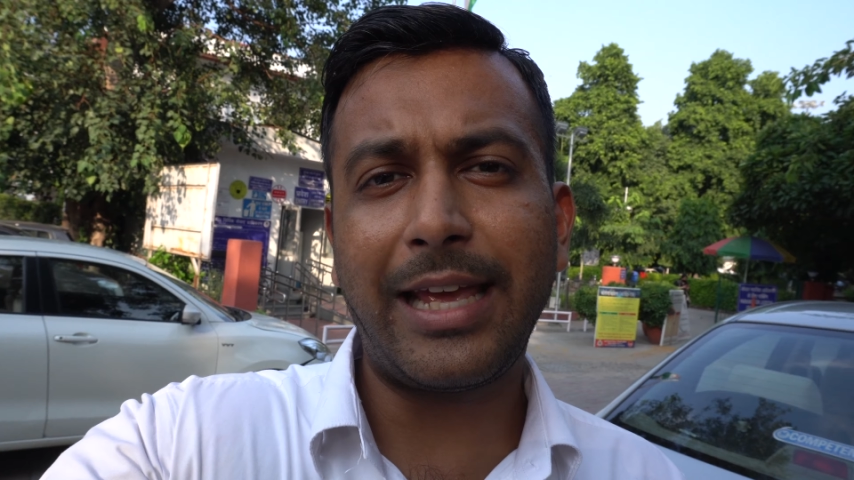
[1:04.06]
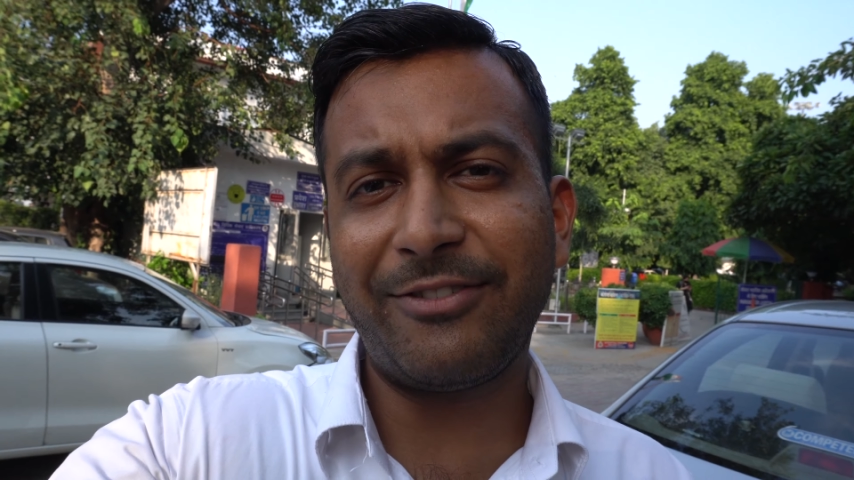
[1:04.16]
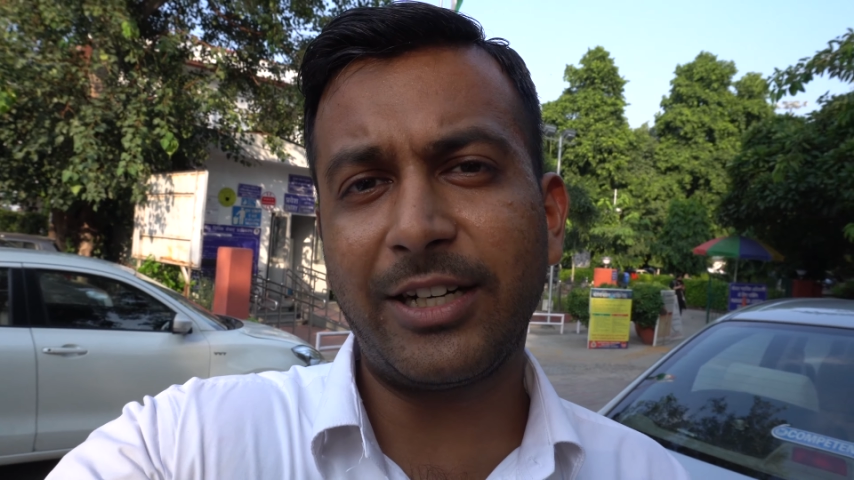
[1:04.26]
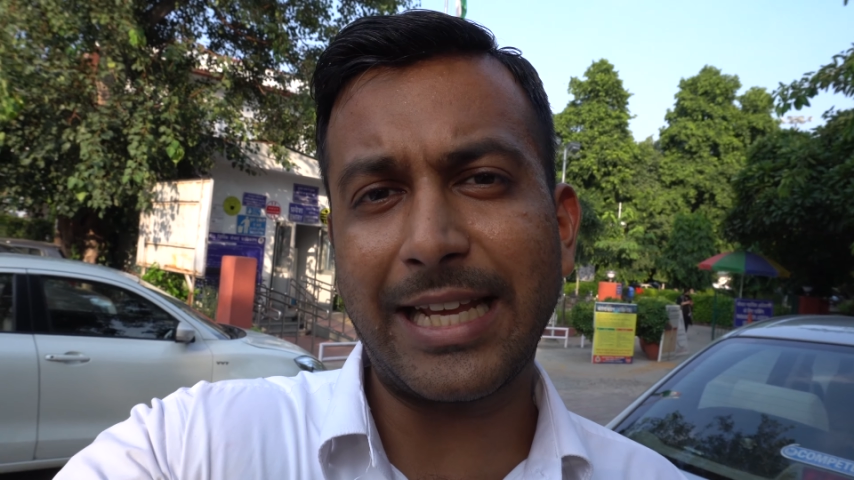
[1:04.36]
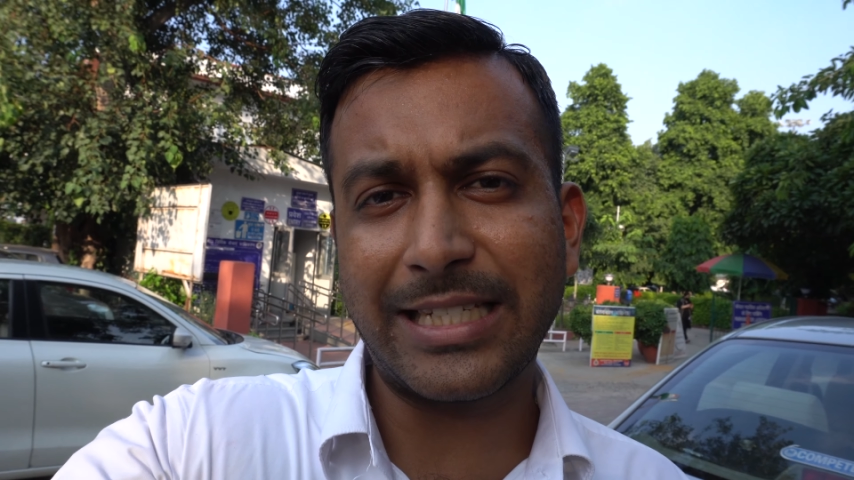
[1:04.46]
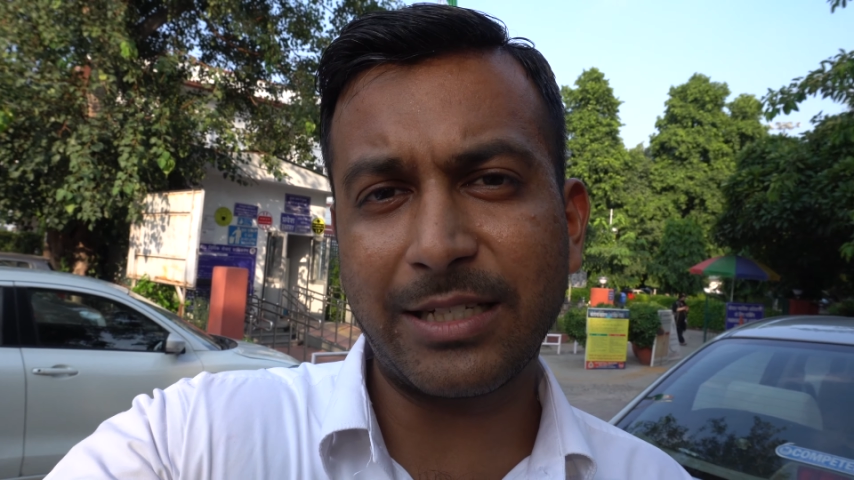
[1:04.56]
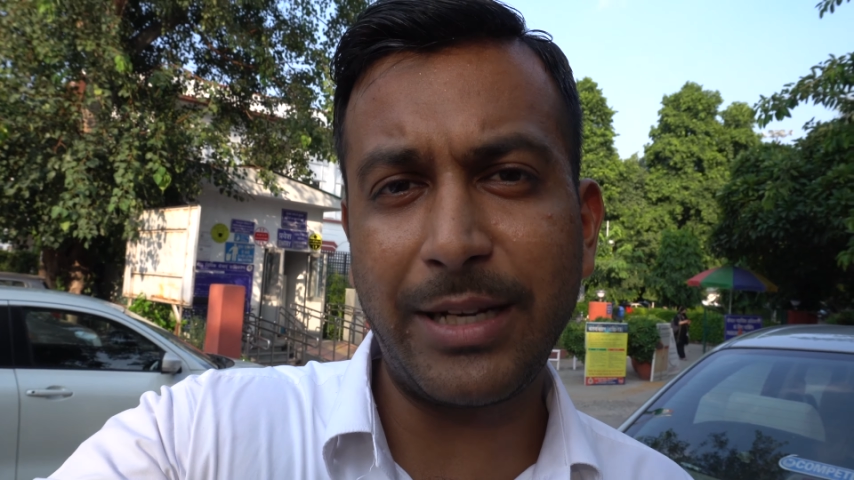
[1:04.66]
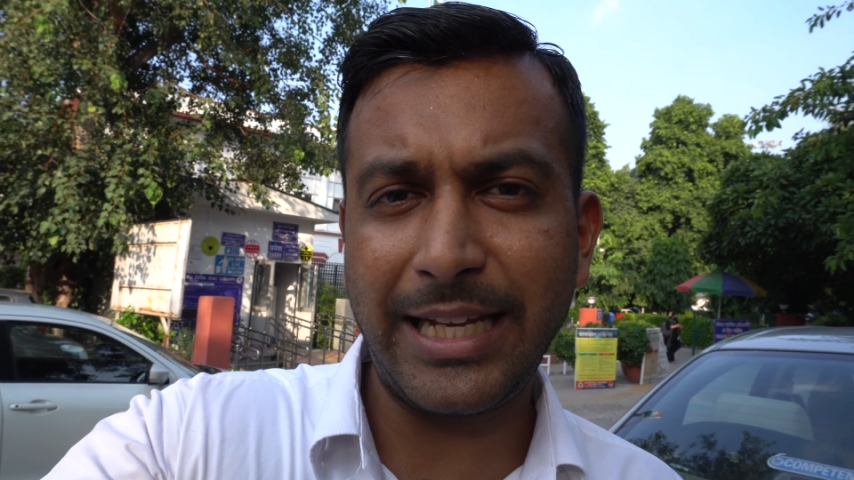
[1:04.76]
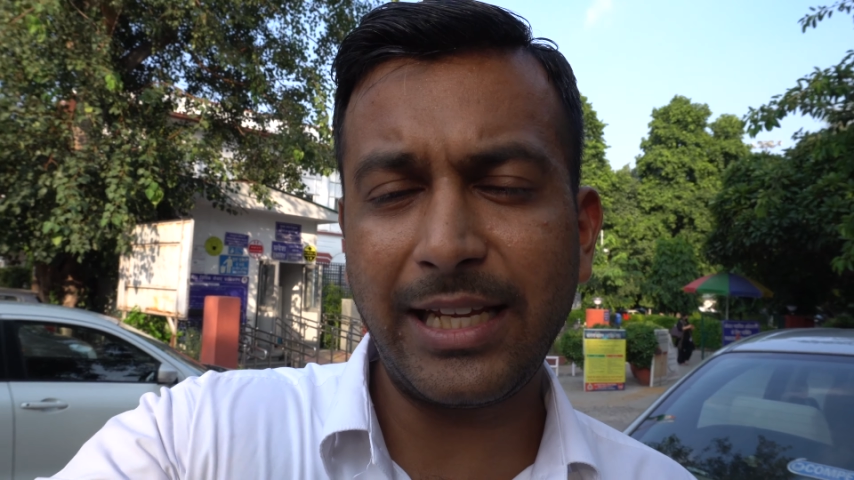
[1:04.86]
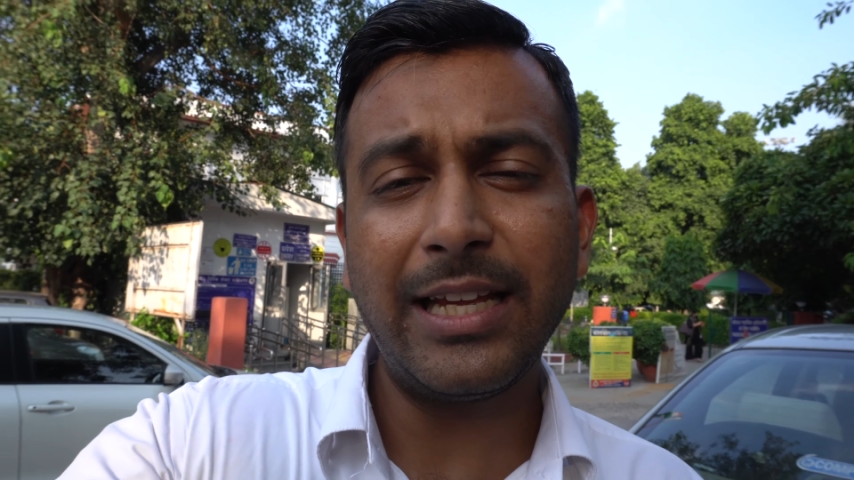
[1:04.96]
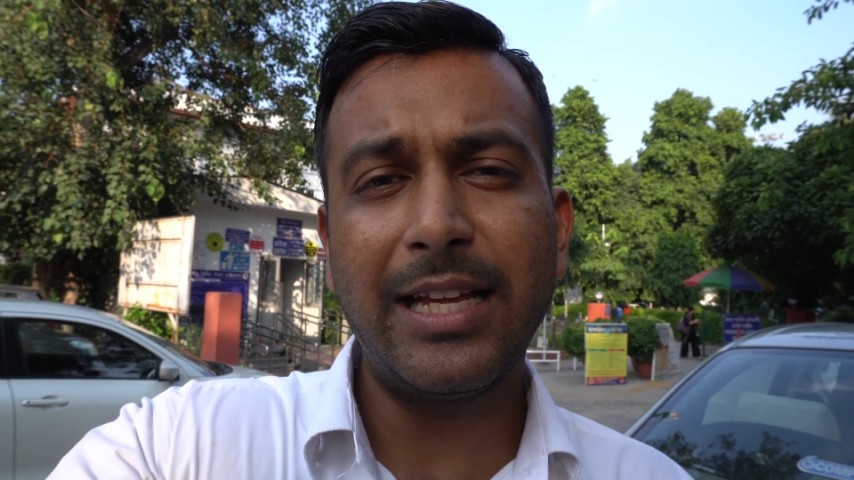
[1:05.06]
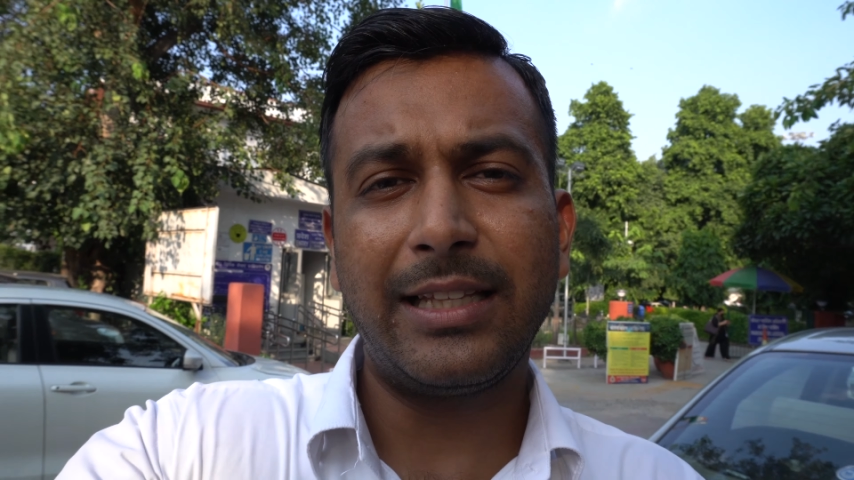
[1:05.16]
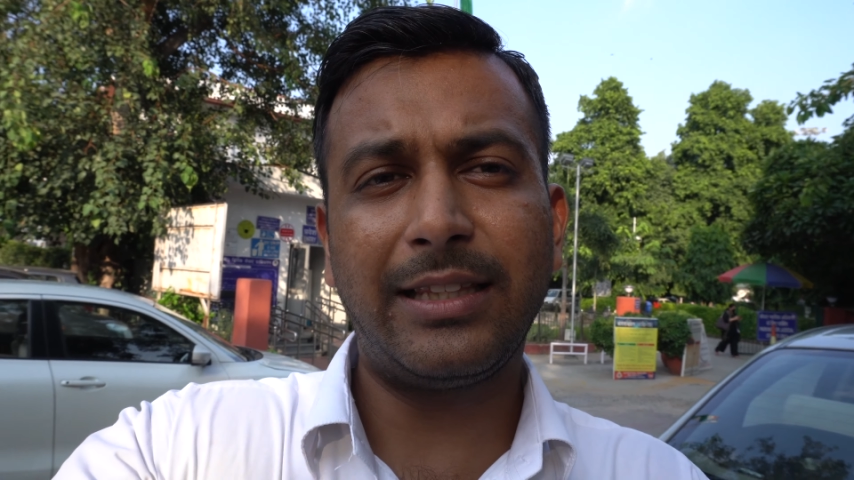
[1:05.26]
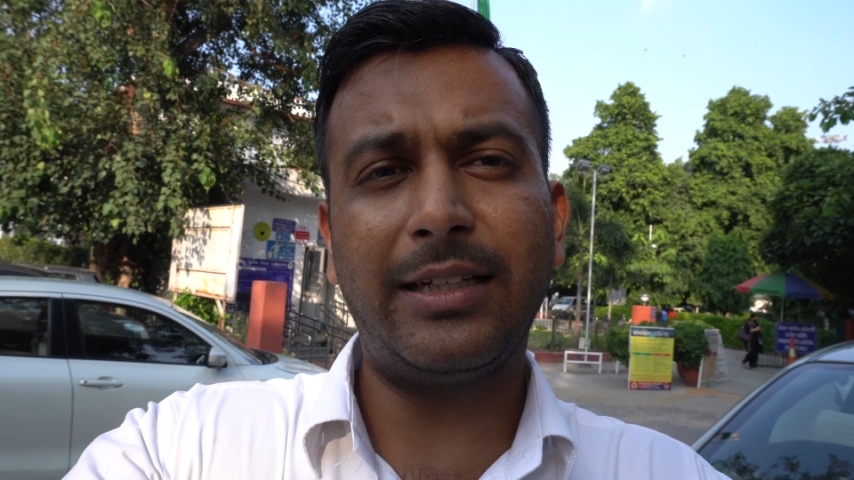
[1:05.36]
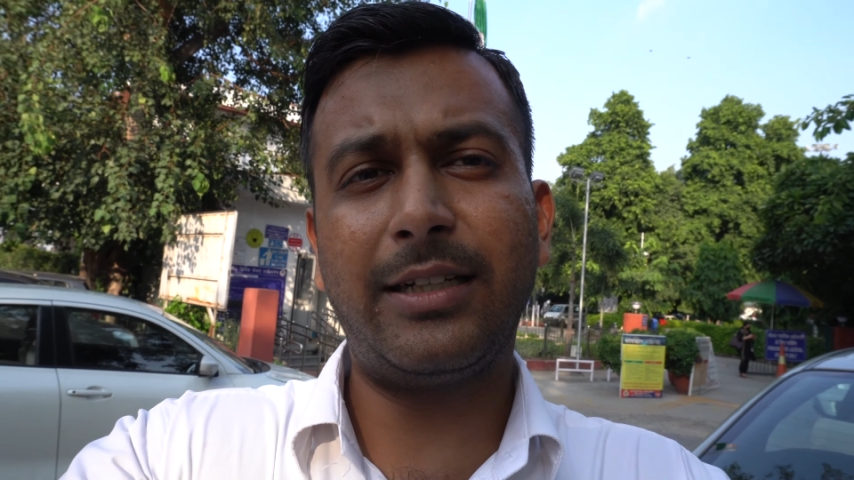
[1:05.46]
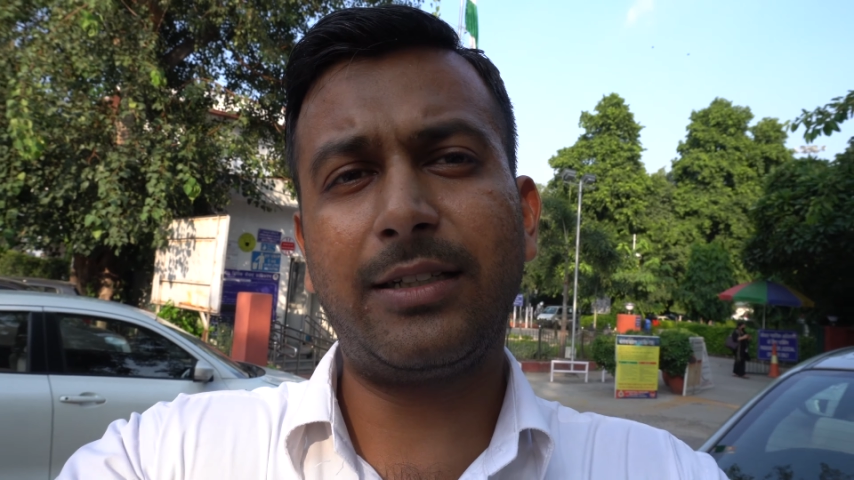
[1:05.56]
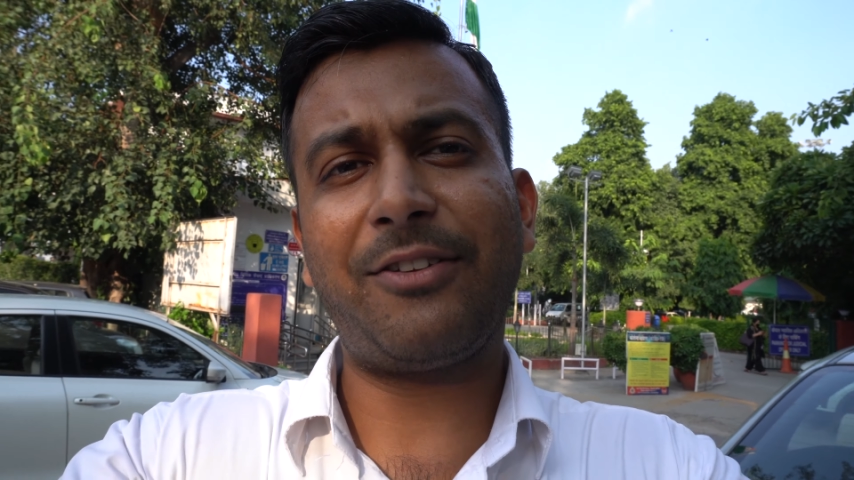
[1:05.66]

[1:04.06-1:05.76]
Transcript: gave her testimony the